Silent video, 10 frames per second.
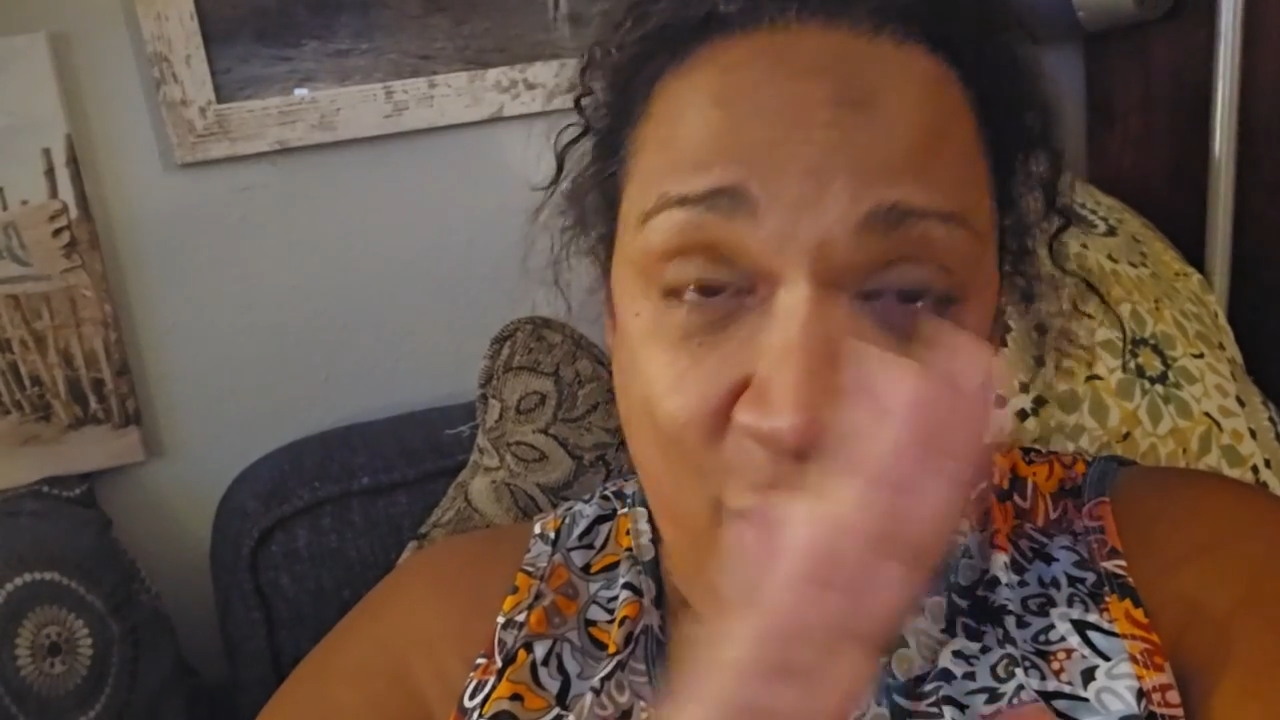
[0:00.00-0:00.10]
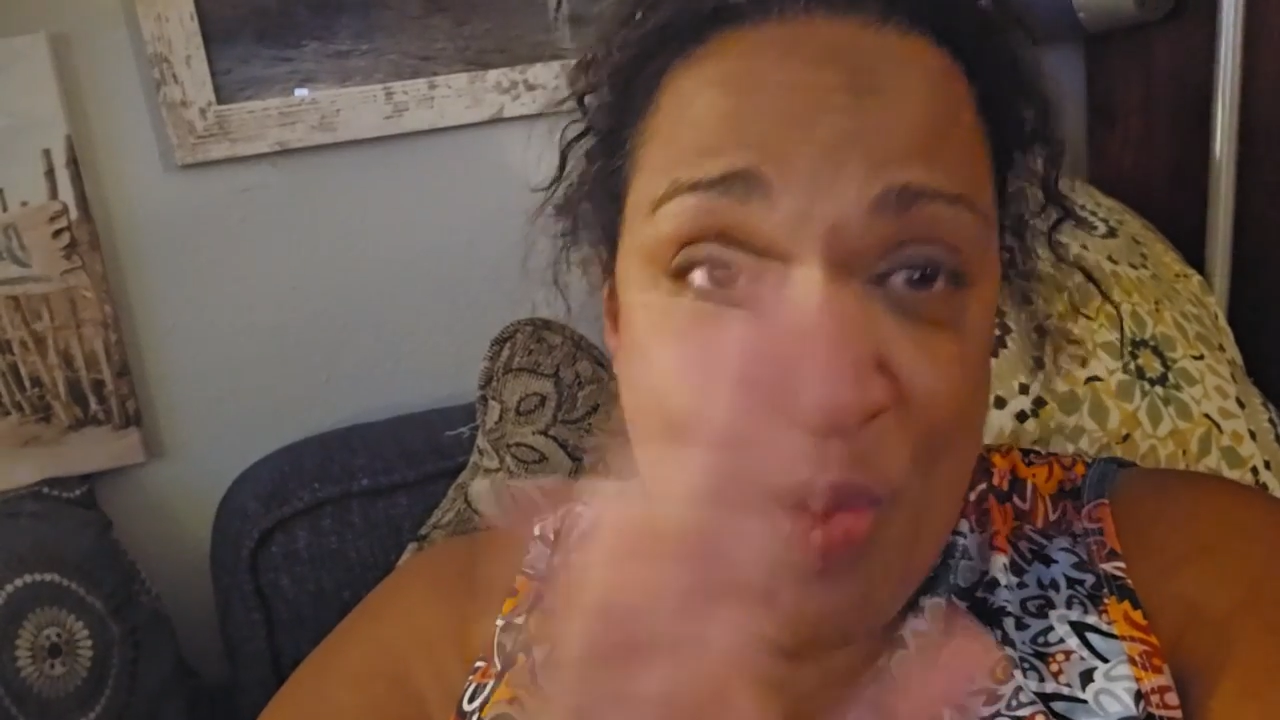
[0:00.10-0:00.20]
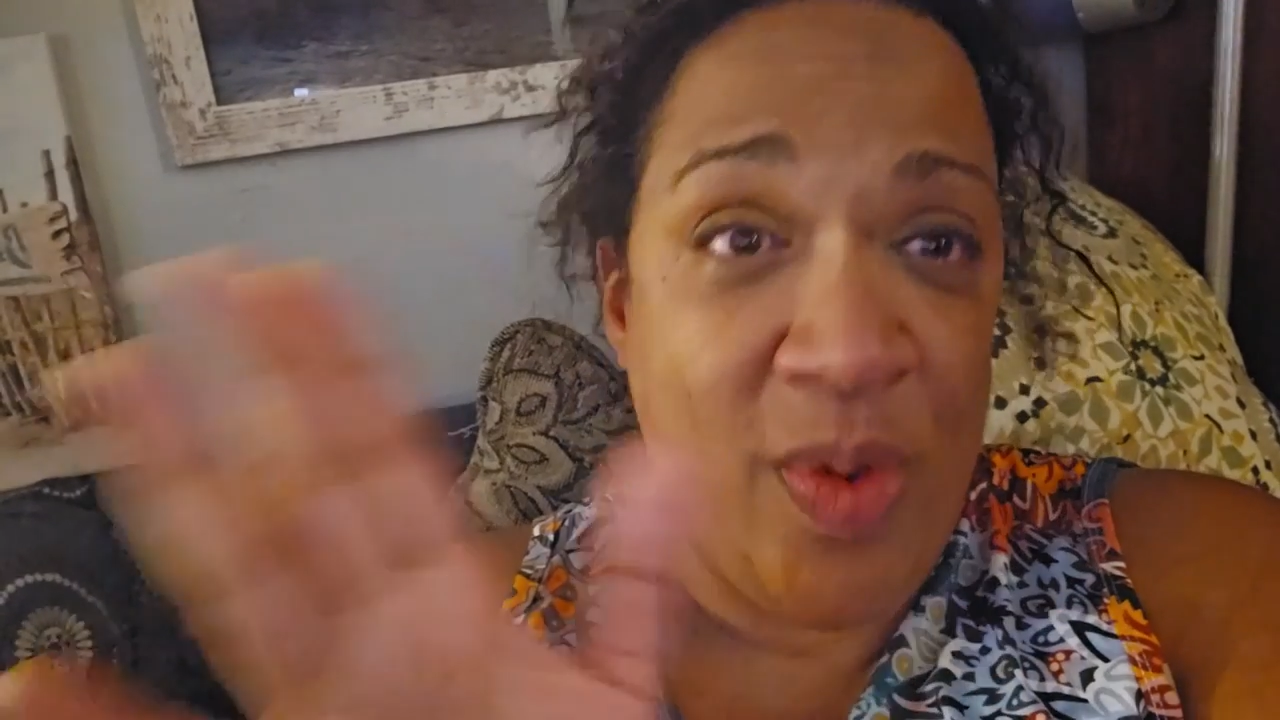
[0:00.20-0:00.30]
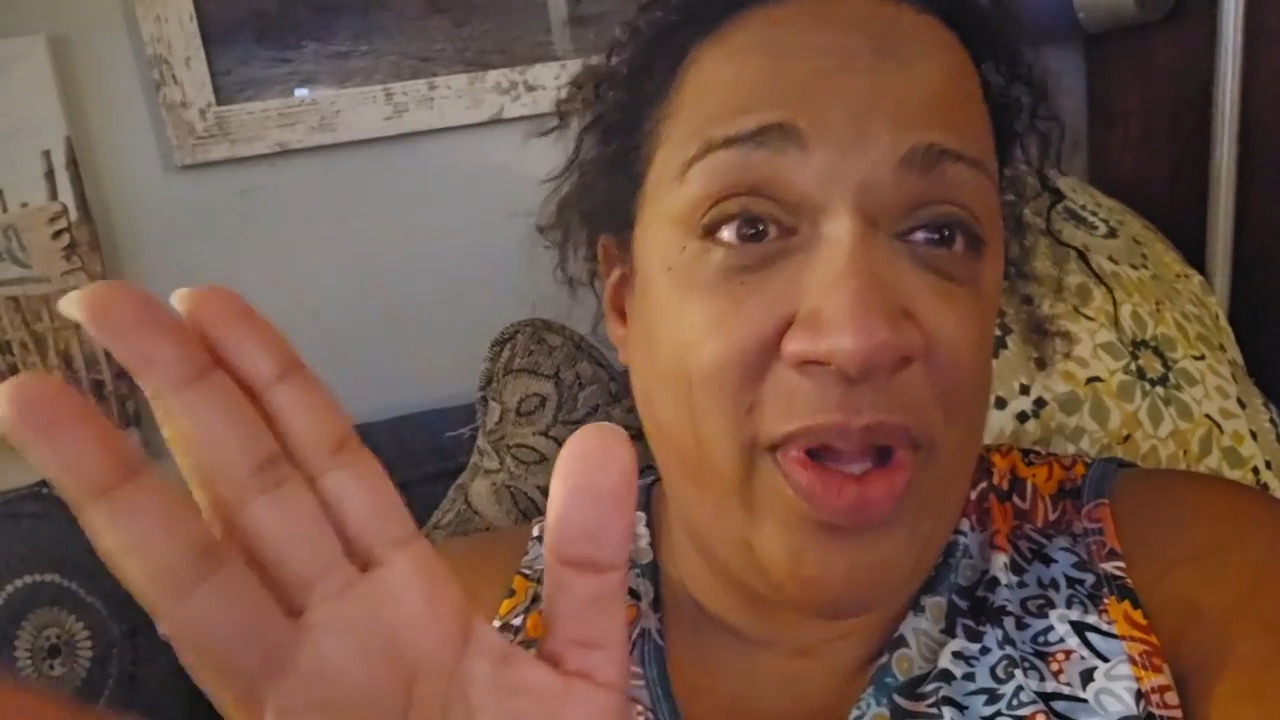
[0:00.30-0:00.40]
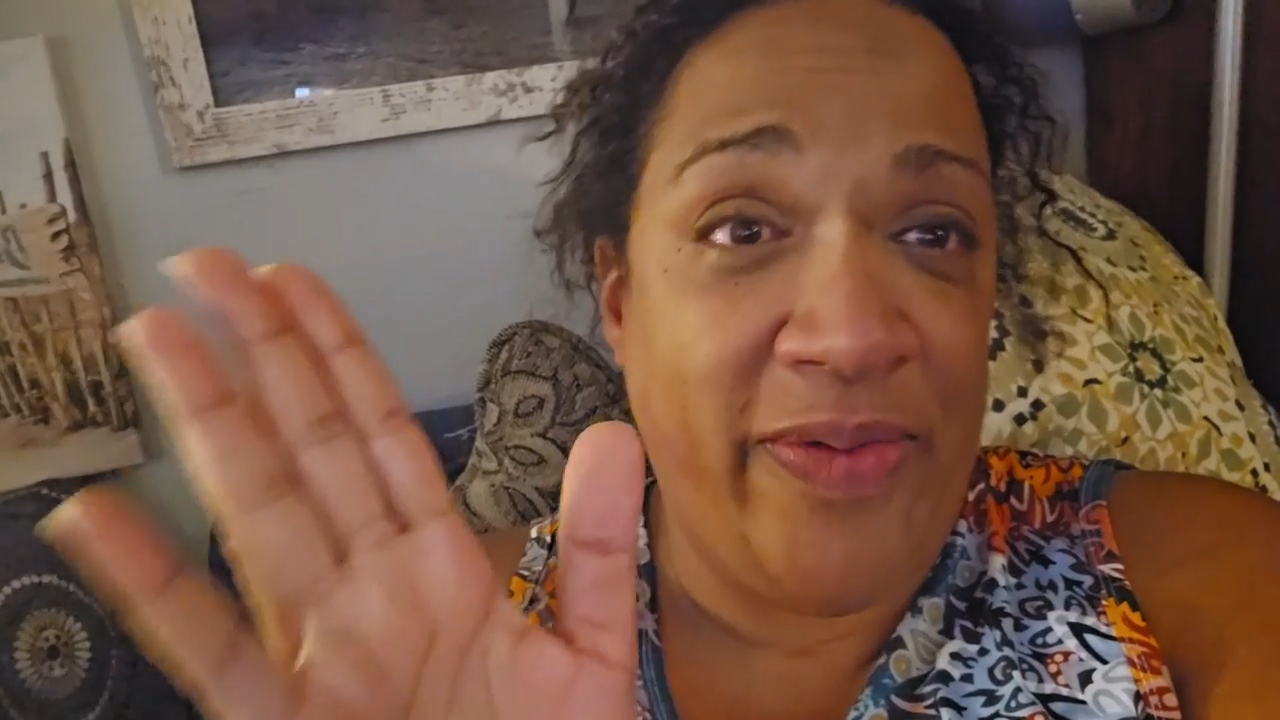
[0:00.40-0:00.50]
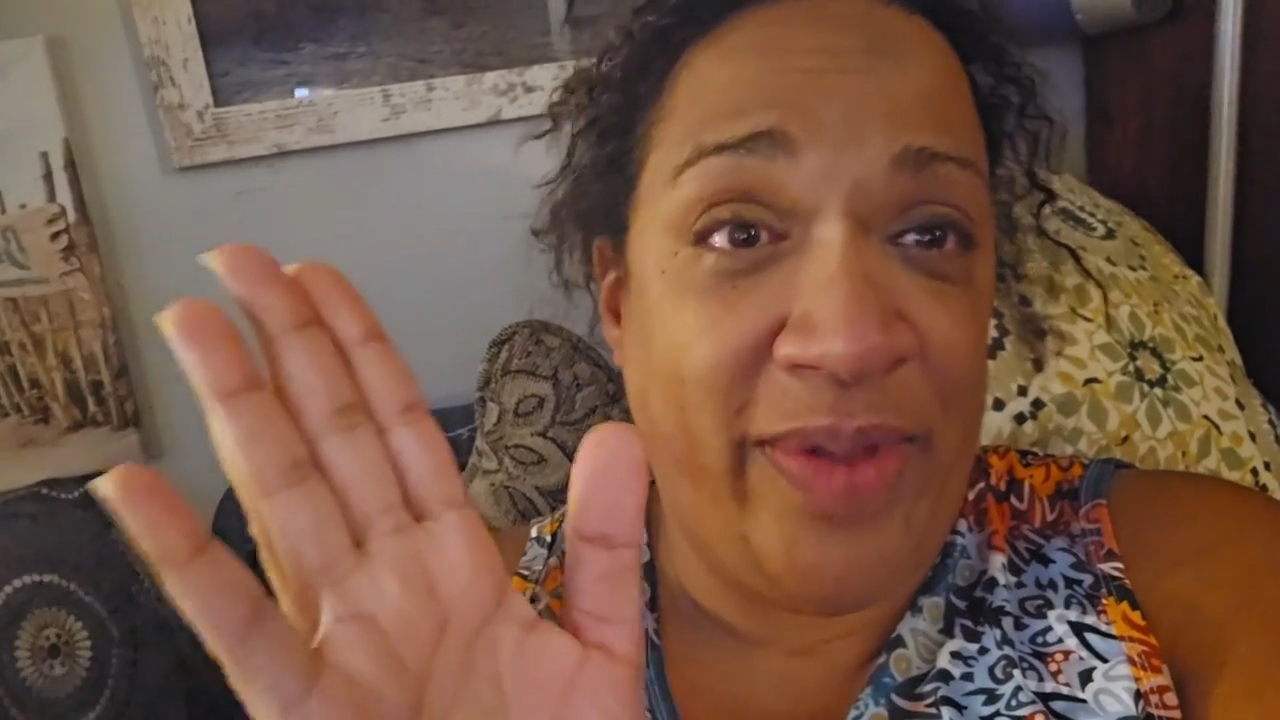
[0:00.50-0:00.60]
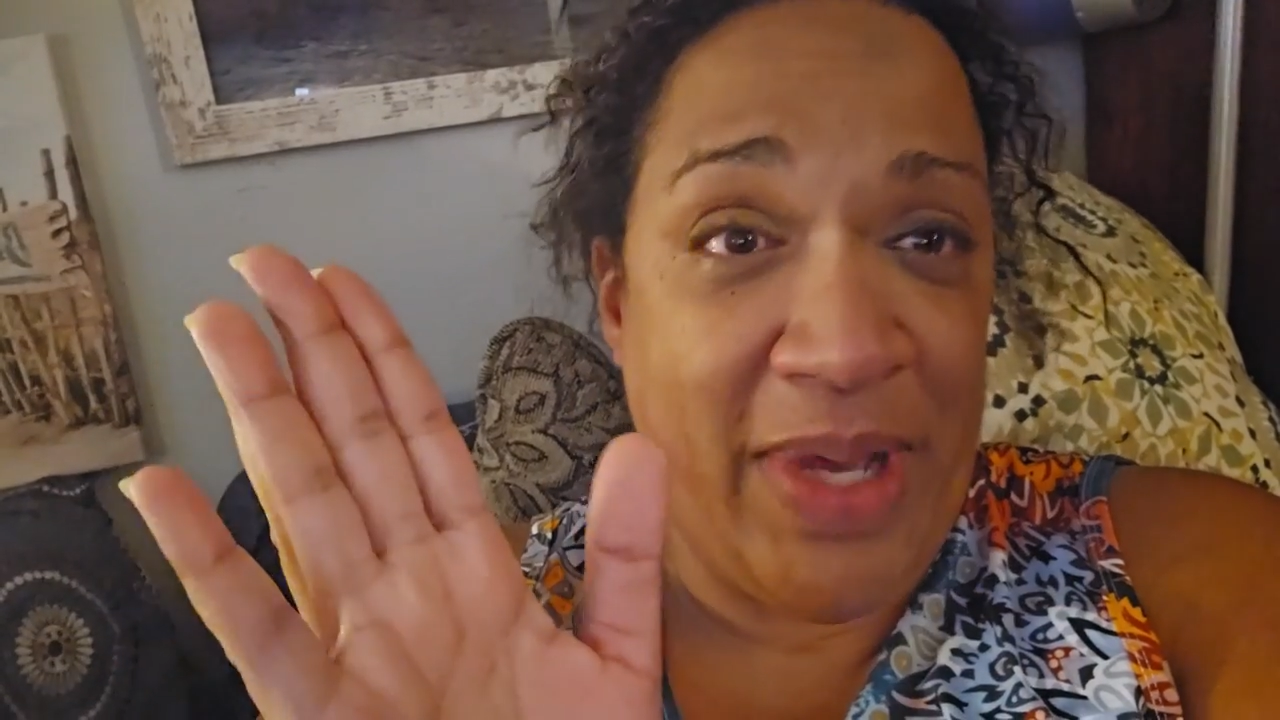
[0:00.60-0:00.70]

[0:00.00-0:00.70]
one of